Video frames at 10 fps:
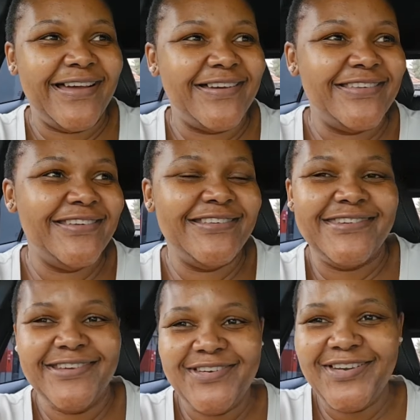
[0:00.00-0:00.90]
How
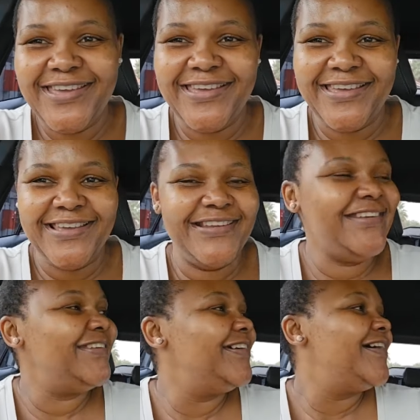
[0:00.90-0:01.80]
you
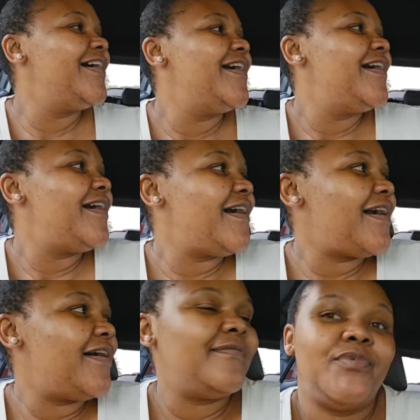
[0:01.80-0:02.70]
doing?
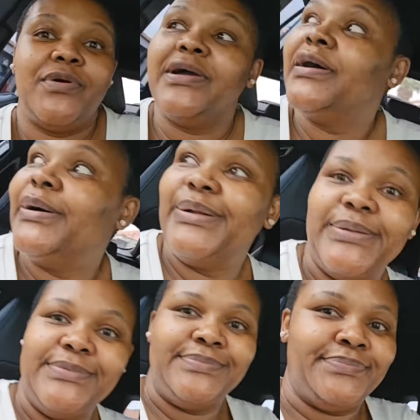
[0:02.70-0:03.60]
Um, I'm
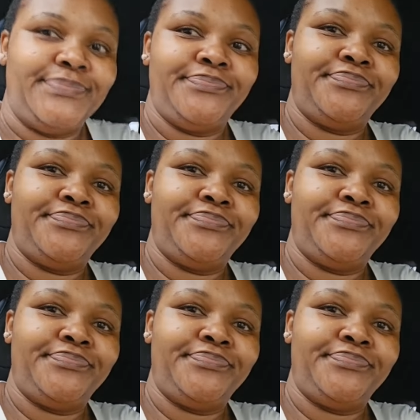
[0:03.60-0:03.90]
well.